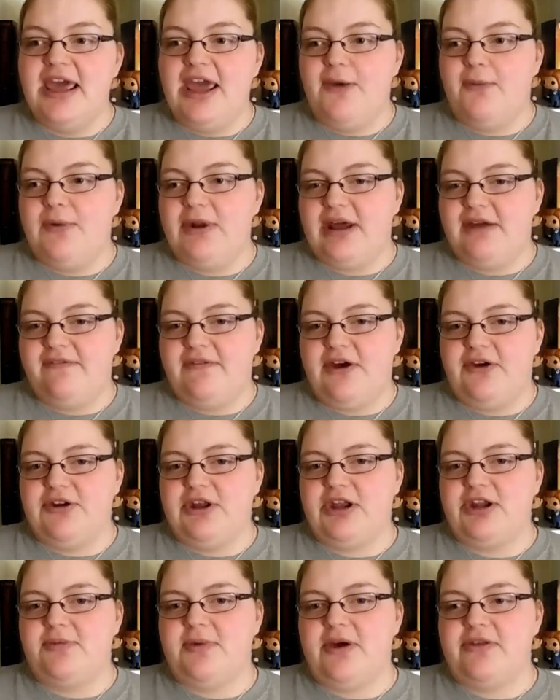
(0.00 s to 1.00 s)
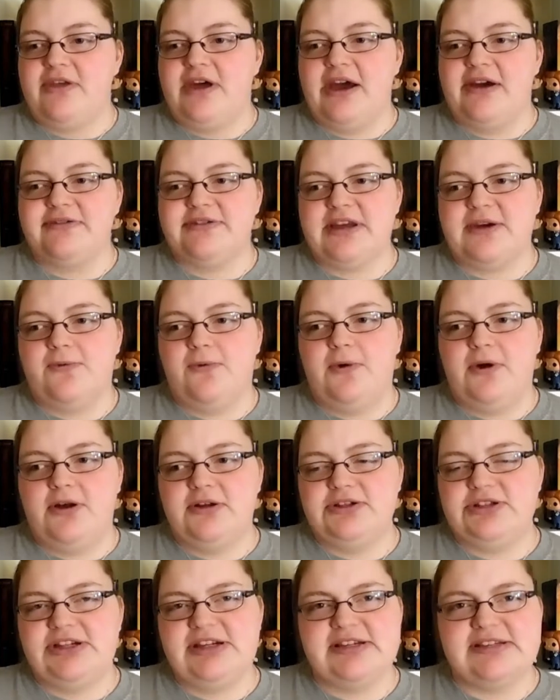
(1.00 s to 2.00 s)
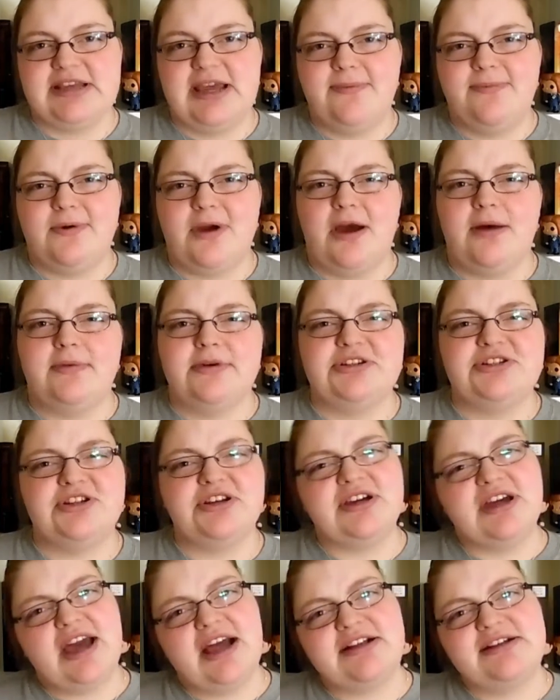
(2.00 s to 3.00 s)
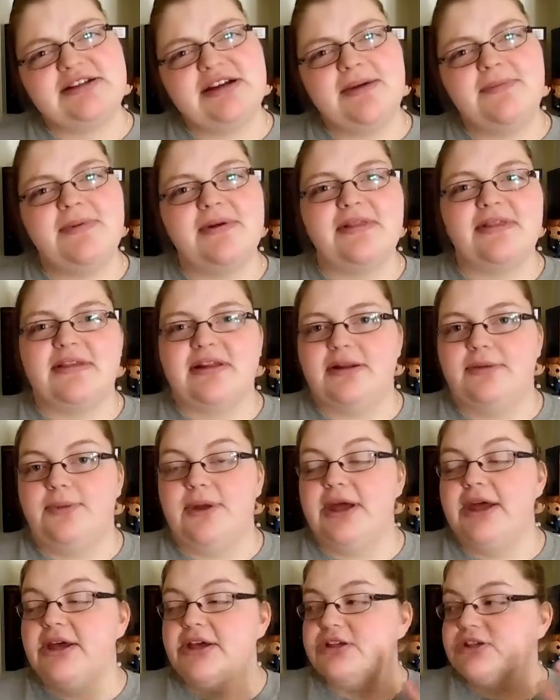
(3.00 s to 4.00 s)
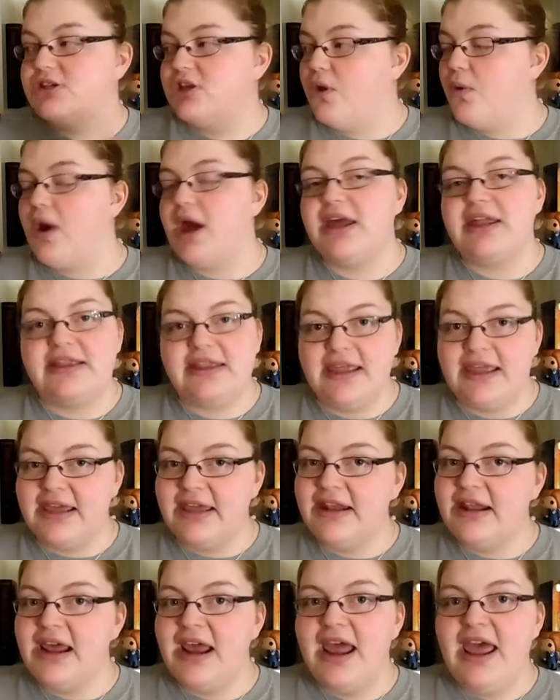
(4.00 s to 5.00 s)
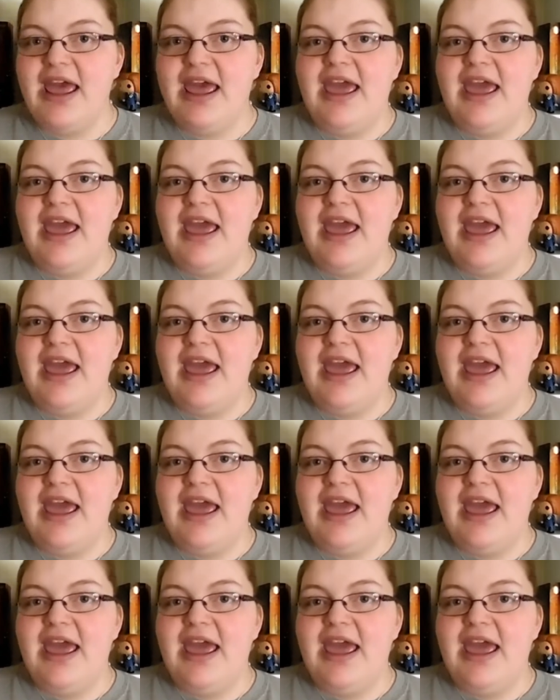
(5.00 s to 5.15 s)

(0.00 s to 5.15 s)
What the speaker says: And when I found out about that, I was like, well, geez, I probably should catch up a little bit. So I did.